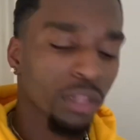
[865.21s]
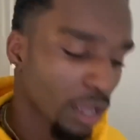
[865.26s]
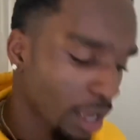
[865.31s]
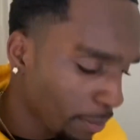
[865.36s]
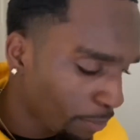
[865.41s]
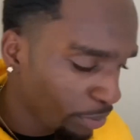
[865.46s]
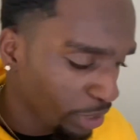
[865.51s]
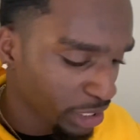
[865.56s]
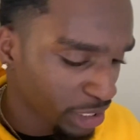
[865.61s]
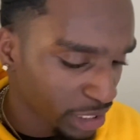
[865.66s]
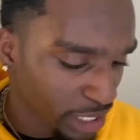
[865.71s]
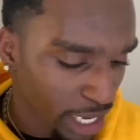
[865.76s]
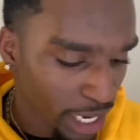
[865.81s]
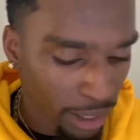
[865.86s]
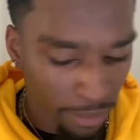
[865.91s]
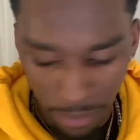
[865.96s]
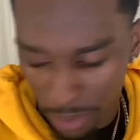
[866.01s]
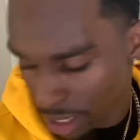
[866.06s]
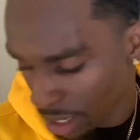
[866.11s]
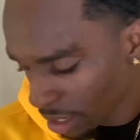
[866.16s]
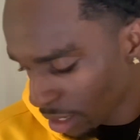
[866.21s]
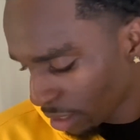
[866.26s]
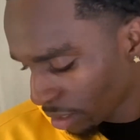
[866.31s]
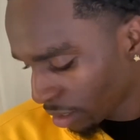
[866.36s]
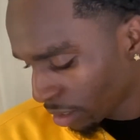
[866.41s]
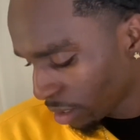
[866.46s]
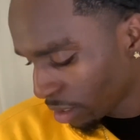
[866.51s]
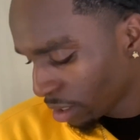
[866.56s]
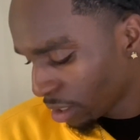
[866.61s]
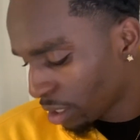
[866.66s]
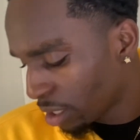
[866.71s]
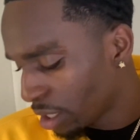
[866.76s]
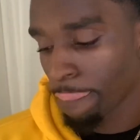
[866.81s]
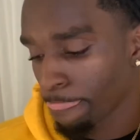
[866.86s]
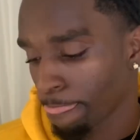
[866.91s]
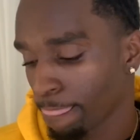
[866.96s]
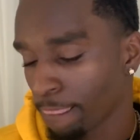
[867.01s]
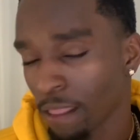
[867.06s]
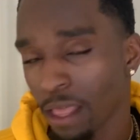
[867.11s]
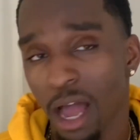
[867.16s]
Appreciate it, man.
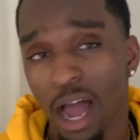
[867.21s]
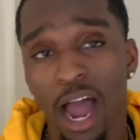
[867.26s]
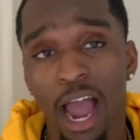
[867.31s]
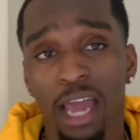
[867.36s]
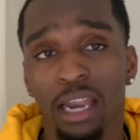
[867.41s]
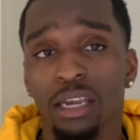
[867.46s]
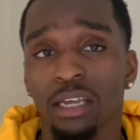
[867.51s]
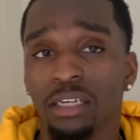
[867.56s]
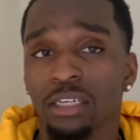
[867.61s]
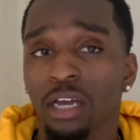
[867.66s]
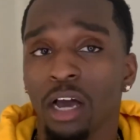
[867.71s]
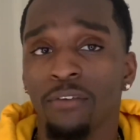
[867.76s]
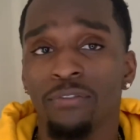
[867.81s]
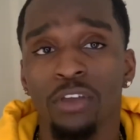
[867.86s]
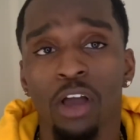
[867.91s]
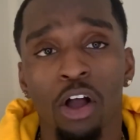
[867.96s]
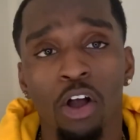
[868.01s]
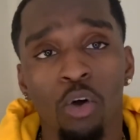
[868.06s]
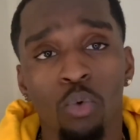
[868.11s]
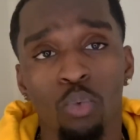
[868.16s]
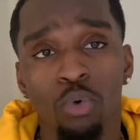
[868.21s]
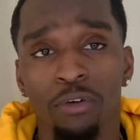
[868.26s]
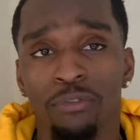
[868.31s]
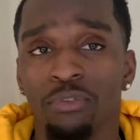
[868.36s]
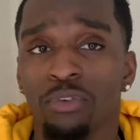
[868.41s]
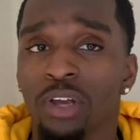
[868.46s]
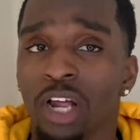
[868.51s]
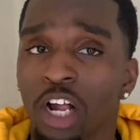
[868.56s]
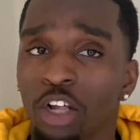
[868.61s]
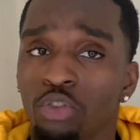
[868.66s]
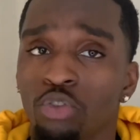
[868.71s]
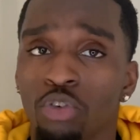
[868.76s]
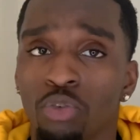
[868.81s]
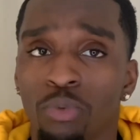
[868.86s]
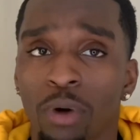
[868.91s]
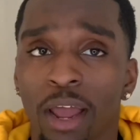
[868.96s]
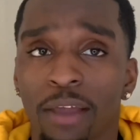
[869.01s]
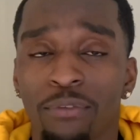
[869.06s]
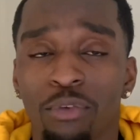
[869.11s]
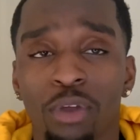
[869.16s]
Alright, look, y'all. If y'all gonna woof, you gotta do it
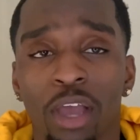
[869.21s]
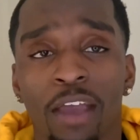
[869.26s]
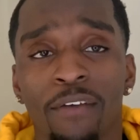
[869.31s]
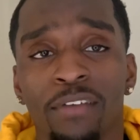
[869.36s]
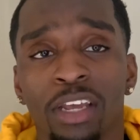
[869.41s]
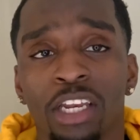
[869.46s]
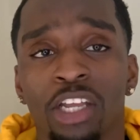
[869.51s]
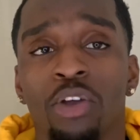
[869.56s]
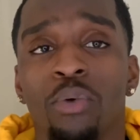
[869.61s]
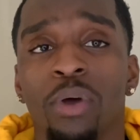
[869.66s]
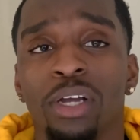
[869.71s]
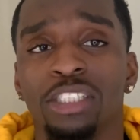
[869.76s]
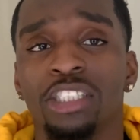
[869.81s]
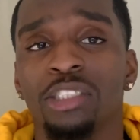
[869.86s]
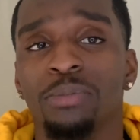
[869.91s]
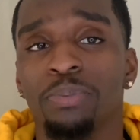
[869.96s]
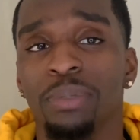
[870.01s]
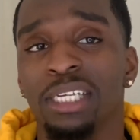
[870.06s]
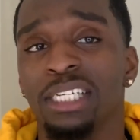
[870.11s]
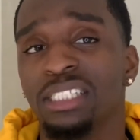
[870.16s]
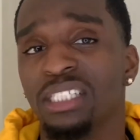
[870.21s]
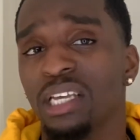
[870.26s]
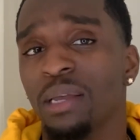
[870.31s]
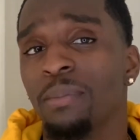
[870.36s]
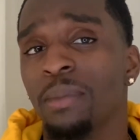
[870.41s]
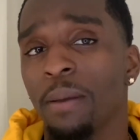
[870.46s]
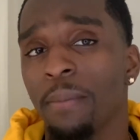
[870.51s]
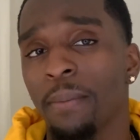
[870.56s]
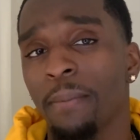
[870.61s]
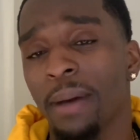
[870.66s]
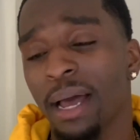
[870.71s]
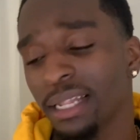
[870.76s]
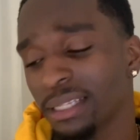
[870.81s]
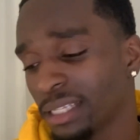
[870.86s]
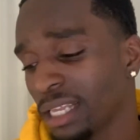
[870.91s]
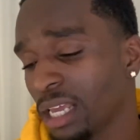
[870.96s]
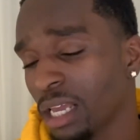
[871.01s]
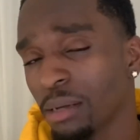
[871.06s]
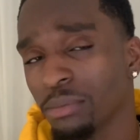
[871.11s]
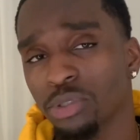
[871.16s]
right. If you have any questions, please hit me up with my
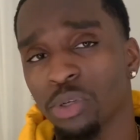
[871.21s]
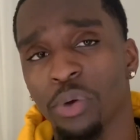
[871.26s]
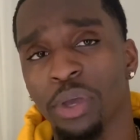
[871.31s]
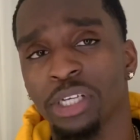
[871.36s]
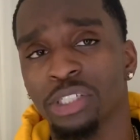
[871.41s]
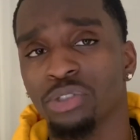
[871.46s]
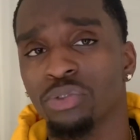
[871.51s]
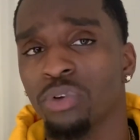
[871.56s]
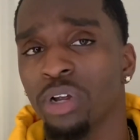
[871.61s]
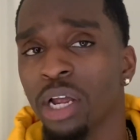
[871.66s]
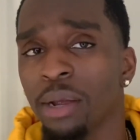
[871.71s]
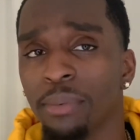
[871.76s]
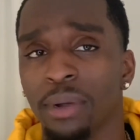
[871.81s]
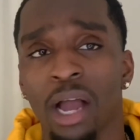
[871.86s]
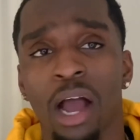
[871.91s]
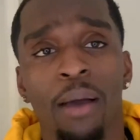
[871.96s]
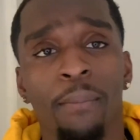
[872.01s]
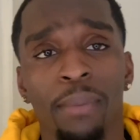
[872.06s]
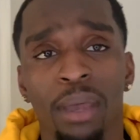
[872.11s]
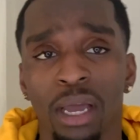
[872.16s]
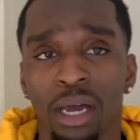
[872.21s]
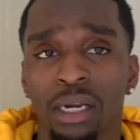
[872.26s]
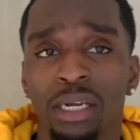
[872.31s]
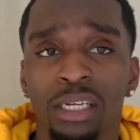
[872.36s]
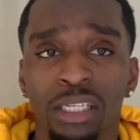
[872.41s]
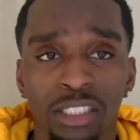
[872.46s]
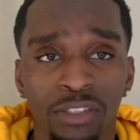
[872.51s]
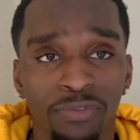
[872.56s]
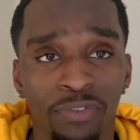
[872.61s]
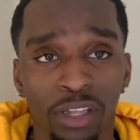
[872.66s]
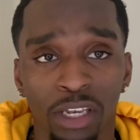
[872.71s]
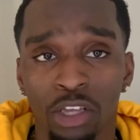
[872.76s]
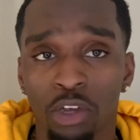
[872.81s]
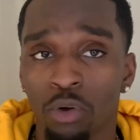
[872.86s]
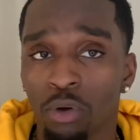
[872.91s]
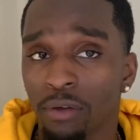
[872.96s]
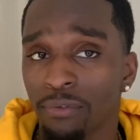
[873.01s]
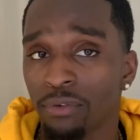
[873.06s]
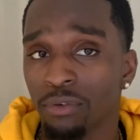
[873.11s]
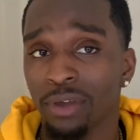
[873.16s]
DMs on Instagram. Comment under this
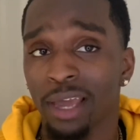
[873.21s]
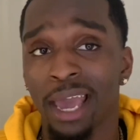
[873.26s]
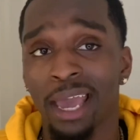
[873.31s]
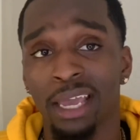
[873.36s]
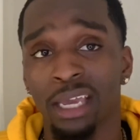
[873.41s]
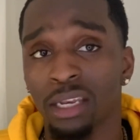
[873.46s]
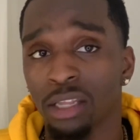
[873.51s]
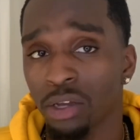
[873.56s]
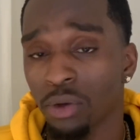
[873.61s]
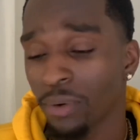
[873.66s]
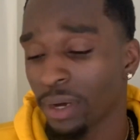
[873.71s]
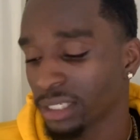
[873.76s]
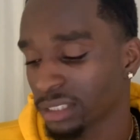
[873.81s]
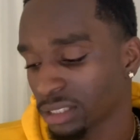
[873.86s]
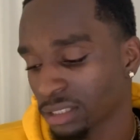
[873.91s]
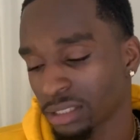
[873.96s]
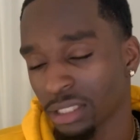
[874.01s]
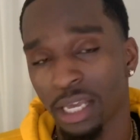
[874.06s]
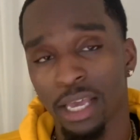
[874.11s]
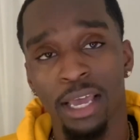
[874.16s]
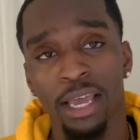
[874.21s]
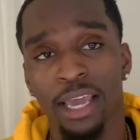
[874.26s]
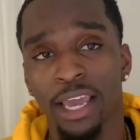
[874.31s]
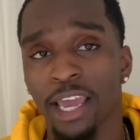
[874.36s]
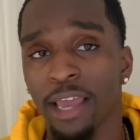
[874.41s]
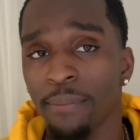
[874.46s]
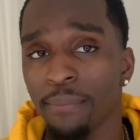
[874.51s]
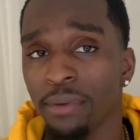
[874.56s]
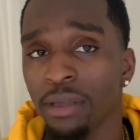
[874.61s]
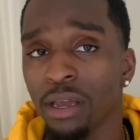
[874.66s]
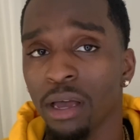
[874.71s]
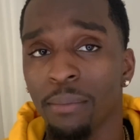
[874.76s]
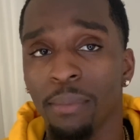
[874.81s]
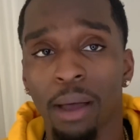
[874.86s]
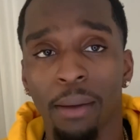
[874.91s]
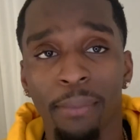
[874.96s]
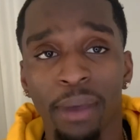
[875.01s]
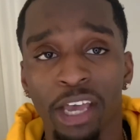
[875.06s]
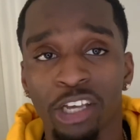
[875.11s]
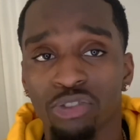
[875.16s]
video. If you got any questions, hit me up.
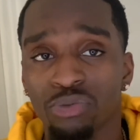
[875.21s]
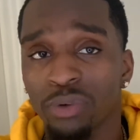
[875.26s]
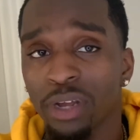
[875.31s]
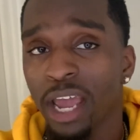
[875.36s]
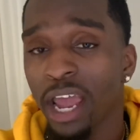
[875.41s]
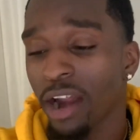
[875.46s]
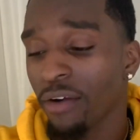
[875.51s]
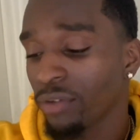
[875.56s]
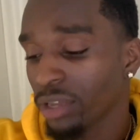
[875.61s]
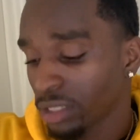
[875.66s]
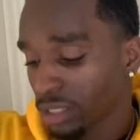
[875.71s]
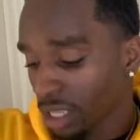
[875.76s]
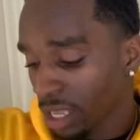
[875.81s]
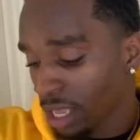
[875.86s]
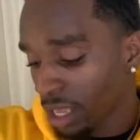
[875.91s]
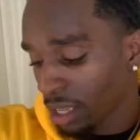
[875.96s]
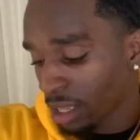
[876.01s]
I'm answering everything.